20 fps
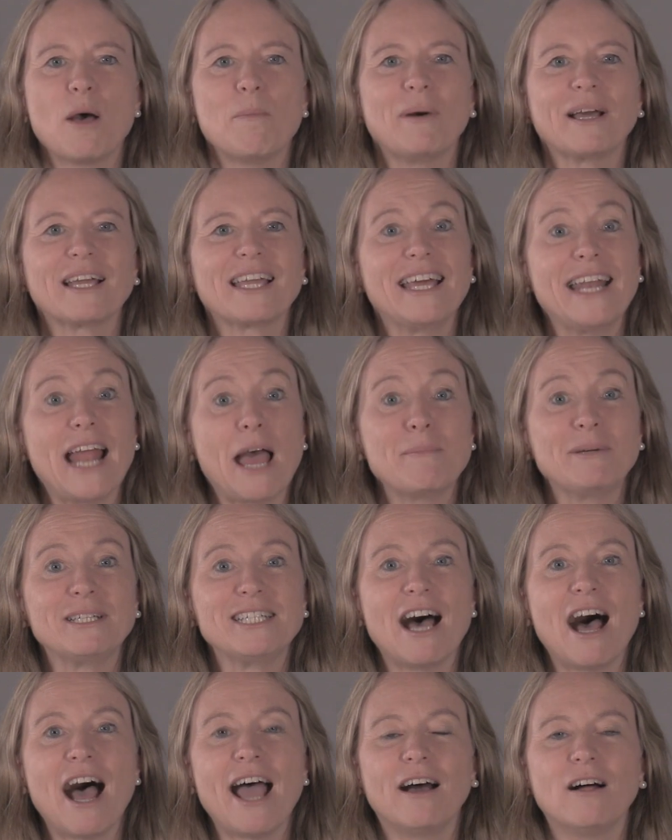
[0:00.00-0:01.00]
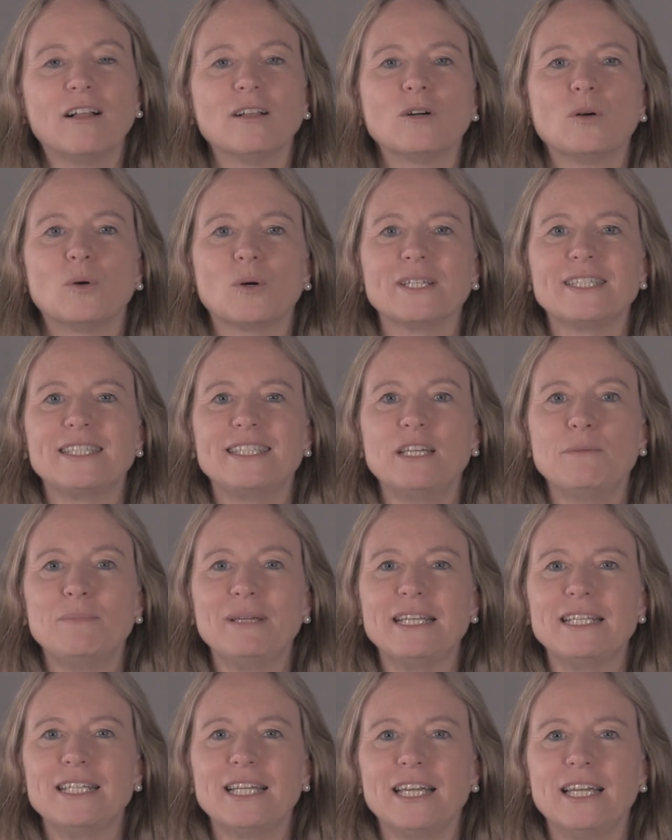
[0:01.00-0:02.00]
but cannabidiol, or
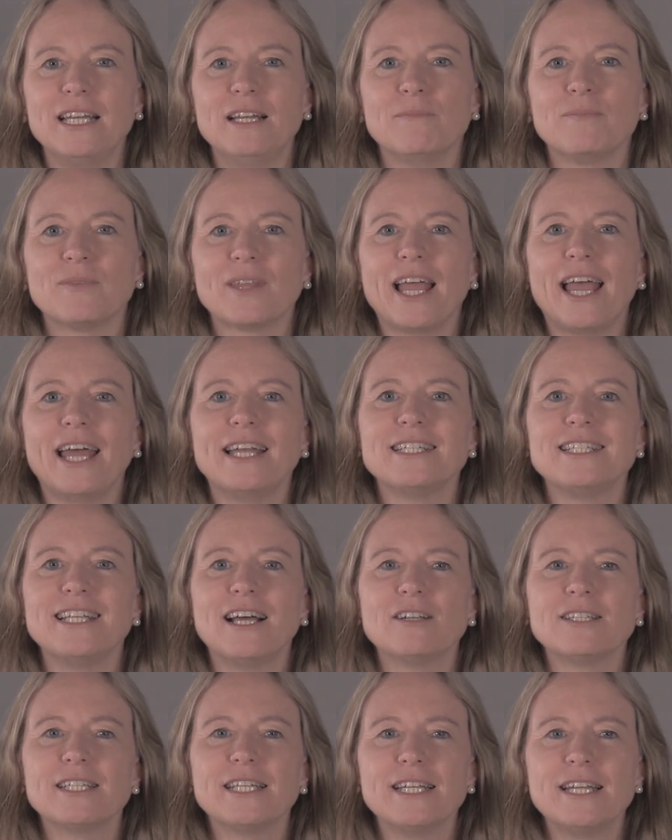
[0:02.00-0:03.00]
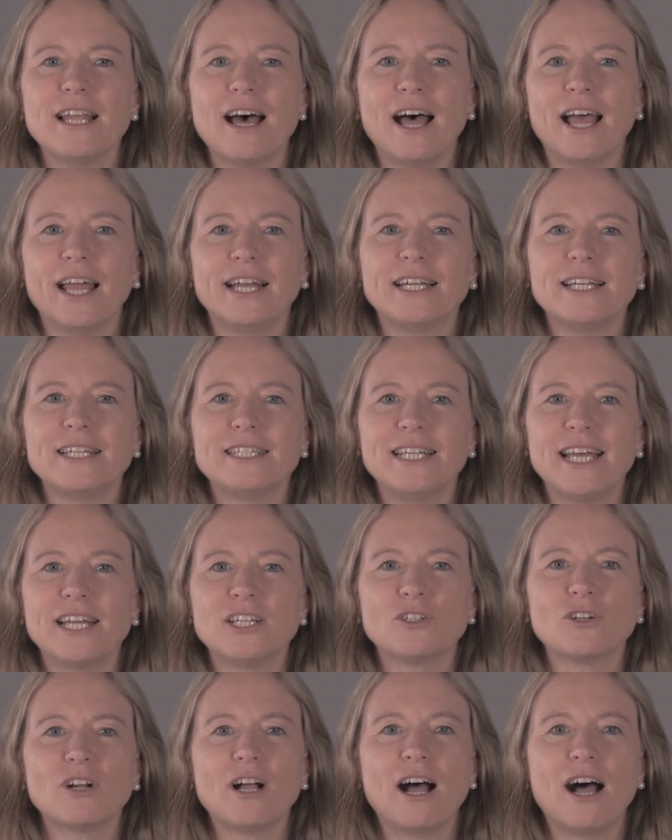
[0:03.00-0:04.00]
CBD, and delta 9
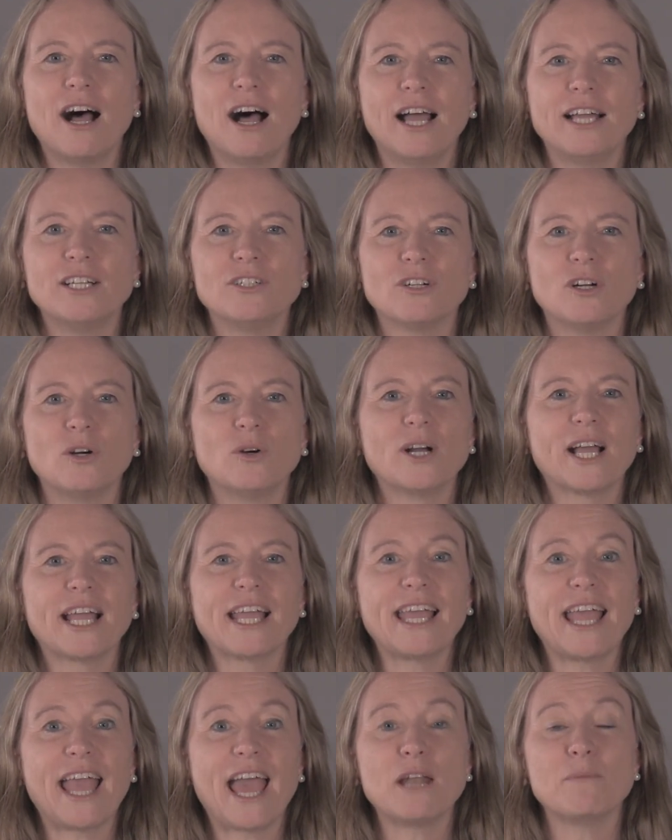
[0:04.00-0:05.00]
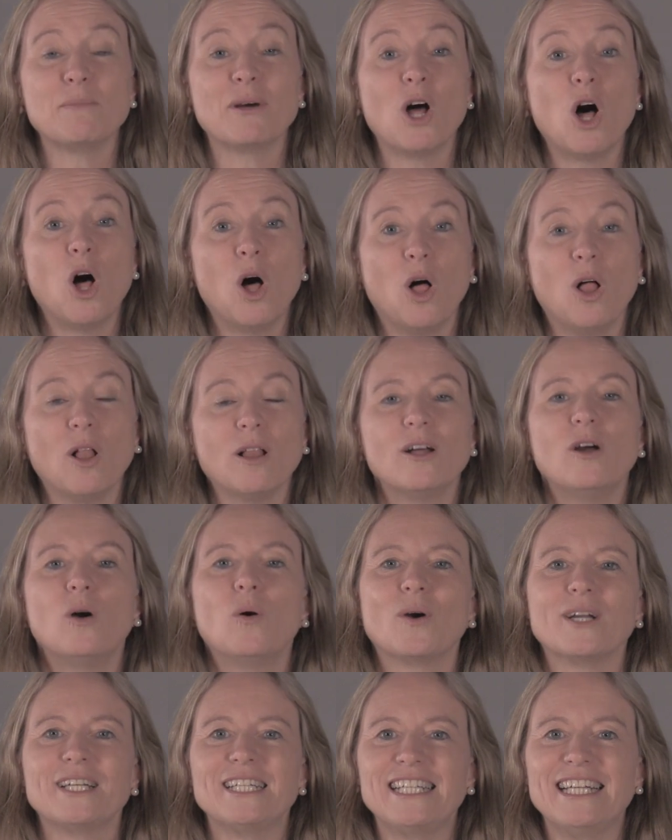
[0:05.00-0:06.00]
tetrahydrocannabinol,
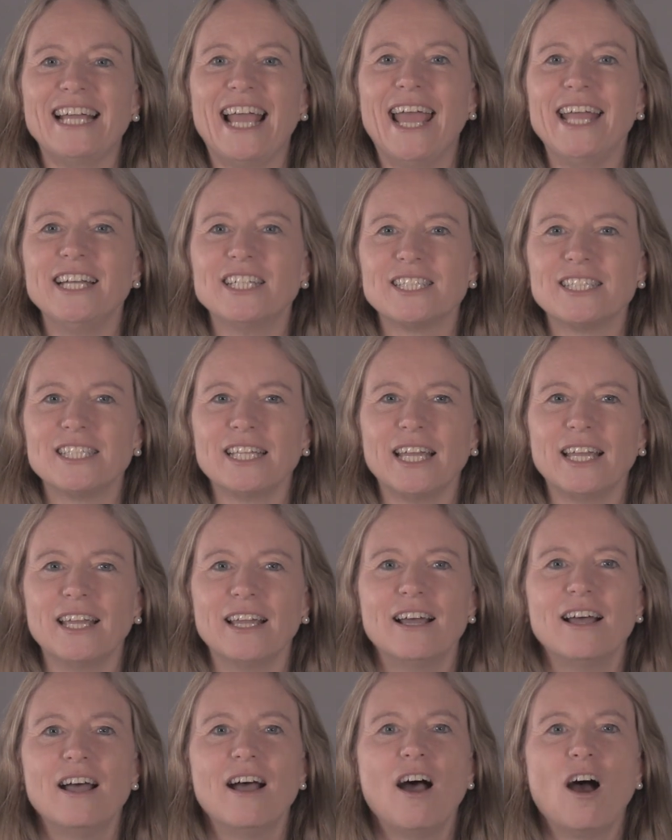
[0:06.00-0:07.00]
or THC,